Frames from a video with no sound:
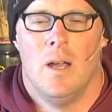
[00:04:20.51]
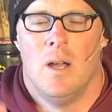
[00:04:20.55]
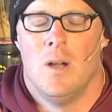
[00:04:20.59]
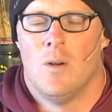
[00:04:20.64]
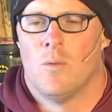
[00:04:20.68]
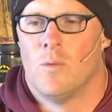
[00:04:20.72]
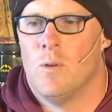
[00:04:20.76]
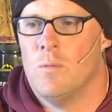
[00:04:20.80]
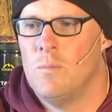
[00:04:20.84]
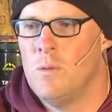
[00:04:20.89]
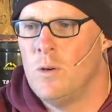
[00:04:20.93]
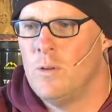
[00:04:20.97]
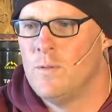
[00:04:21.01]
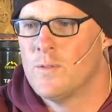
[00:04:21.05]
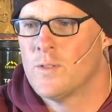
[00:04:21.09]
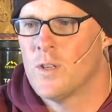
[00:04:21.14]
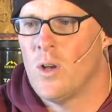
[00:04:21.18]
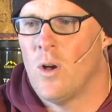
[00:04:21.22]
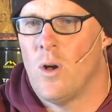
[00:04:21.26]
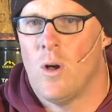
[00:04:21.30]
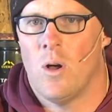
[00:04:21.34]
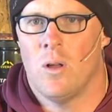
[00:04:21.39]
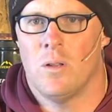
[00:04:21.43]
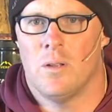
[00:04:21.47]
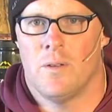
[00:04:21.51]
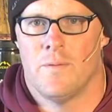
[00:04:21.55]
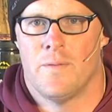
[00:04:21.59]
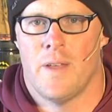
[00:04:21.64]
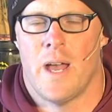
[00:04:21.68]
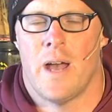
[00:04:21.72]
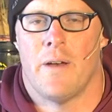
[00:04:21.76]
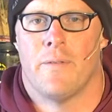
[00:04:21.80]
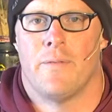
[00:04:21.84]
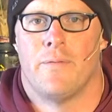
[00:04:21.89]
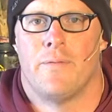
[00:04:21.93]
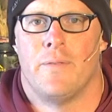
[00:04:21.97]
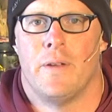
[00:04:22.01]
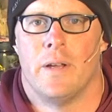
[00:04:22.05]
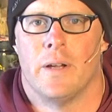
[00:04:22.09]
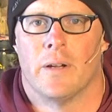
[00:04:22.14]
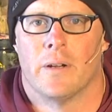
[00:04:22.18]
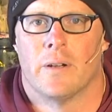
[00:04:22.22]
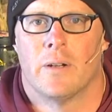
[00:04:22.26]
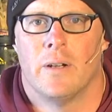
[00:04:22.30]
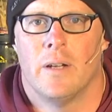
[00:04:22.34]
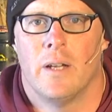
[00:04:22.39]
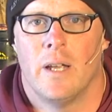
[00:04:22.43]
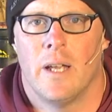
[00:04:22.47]
removes all of that
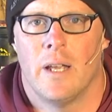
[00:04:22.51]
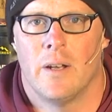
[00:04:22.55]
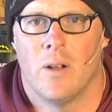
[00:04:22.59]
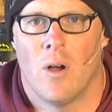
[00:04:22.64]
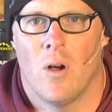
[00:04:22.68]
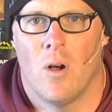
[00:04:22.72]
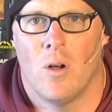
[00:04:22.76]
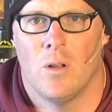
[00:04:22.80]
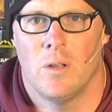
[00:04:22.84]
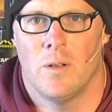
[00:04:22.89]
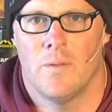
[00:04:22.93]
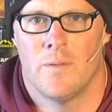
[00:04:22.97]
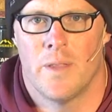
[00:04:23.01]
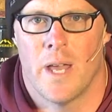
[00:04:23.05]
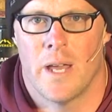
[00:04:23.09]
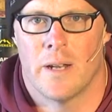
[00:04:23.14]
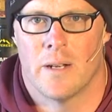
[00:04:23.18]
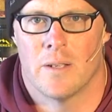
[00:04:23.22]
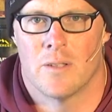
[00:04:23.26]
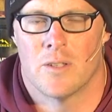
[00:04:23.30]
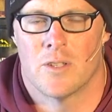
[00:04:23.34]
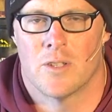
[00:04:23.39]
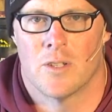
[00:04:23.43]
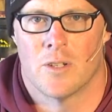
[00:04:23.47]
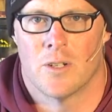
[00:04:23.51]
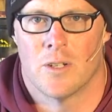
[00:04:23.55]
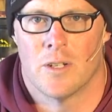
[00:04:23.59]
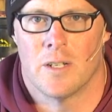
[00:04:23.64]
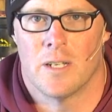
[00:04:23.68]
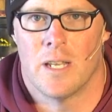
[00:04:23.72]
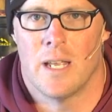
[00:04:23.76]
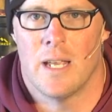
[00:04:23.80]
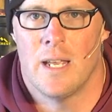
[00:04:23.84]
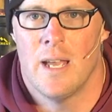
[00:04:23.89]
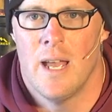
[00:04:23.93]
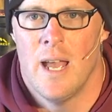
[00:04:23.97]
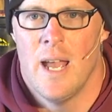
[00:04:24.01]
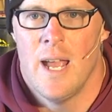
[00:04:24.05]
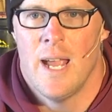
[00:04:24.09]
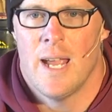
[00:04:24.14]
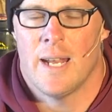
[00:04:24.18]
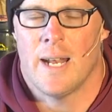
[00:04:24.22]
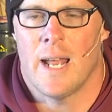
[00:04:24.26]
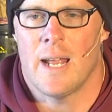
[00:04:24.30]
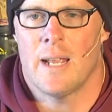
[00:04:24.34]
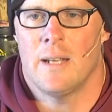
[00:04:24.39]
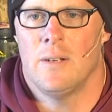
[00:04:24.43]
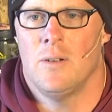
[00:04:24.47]
fear and all of that uncertainty.
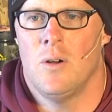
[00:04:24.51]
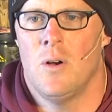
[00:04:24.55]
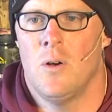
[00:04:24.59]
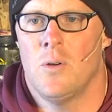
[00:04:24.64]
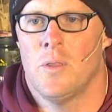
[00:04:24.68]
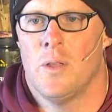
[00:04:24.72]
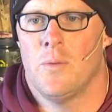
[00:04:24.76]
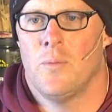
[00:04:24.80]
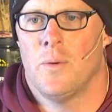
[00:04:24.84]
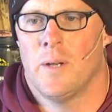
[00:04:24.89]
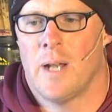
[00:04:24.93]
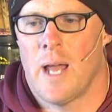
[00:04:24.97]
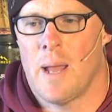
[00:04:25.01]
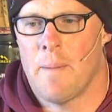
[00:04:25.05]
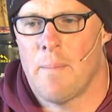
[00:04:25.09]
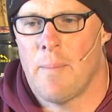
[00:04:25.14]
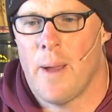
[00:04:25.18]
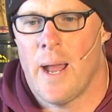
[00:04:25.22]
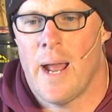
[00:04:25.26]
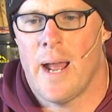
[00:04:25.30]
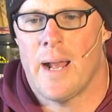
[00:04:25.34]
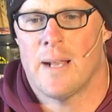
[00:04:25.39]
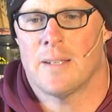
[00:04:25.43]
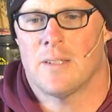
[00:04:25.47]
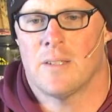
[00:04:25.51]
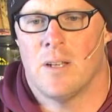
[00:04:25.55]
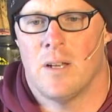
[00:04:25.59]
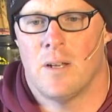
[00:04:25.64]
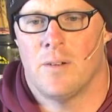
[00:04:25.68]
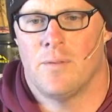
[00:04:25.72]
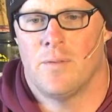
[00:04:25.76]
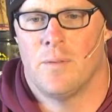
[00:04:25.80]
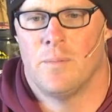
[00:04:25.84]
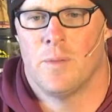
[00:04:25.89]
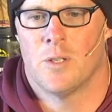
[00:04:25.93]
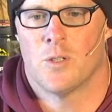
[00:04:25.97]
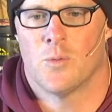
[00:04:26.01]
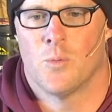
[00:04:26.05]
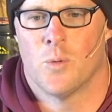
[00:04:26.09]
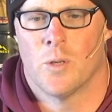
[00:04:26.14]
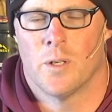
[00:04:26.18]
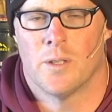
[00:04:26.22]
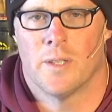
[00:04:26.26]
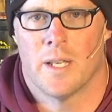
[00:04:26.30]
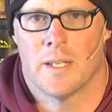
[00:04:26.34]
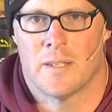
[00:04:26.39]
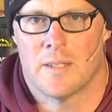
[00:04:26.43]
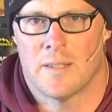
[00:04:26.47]
And I know that when I pass on from this
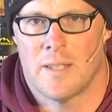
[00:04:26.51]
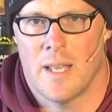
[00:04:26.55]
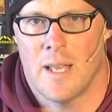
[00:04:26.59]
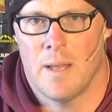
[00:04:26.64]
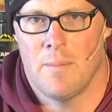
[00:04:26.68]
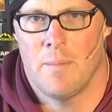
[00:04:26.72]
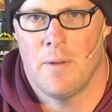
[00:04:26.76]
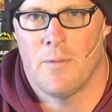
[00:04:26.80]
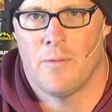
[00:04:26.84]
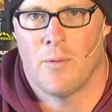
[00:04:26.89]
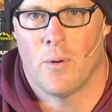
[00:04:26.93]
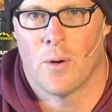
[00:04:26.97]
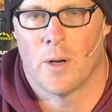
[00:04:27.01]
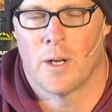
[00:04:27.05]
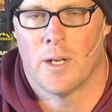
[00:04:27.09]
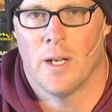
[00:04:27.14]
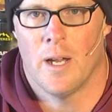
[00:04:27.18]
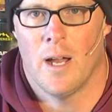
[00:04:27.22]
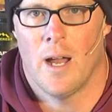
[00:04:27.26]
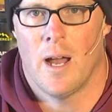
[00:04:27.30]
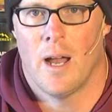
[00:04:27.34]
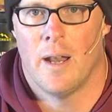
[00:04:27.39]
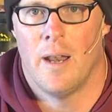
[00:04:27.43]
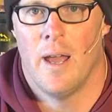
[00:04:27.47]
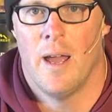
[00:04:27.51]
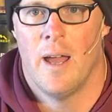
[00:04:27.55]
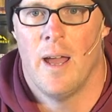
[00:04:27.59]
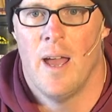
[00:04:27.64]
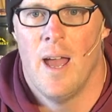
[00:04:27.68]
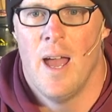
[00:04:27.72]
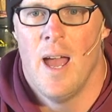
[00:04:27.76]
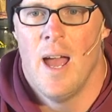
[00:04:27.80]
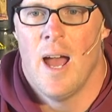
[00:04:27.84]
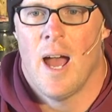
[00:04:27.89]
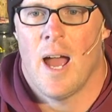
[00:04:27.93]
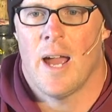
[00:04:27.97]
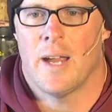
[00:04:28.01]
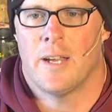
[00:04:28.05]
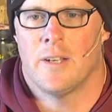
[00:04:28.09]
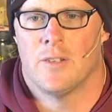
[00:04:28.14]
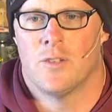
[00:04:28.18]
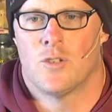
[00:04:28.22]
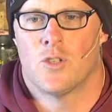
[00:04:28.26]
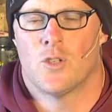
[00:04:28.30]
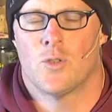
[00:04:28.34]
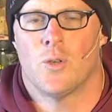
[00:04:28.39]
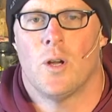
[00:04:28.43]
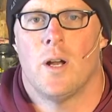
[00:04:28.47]
world and I stand before God, I
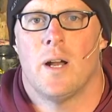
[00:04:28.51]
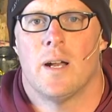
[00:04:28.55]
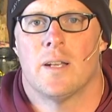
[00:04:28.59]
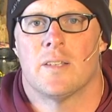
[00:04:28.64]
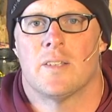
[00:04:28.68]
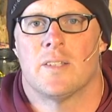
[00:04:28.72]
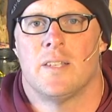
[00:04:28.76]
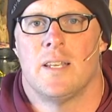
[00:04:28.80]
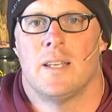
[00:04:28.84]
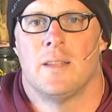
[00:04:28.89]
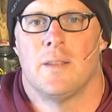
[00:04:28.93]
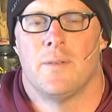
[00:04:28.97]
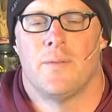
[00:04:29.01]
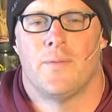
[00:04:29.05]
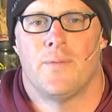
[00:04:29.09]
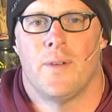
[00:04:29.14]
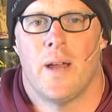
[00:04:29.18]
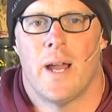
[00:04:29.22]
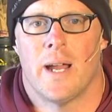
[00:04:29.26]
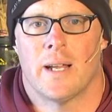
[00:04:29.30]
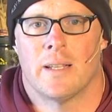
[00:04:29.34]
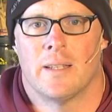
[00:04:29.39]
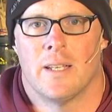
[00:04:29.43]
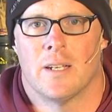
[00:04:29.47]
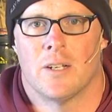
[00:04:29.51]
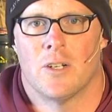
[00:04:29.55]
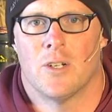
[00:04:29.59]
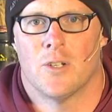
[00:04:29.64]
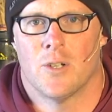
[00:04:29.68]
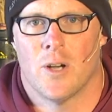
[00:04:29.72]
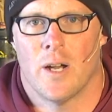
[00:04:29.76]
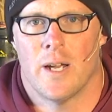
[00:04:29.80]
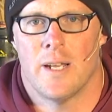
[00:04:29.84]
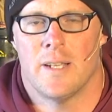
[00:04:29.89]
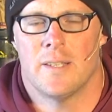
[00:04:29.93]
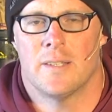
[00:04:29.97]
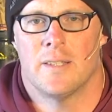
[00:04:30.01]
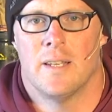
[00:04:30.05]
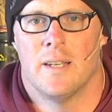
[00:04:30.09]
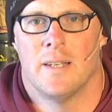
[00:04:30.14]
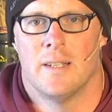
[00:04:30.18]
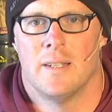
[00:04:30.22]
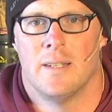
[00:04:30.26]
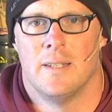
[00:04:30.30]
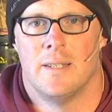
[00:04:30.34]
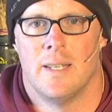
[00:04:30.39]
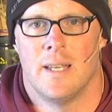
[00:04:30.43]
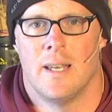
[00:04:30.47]
can trust in the fact that Christ
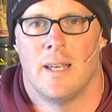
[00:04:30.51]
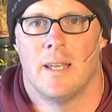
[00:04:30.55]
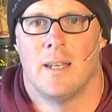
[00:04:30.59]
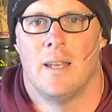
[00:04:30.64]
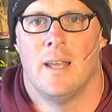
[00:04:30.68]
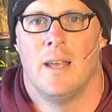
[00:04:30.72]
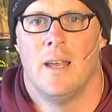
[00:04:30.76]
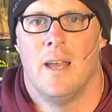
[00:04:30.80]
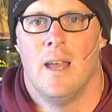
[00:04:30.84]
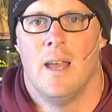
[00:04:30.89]
did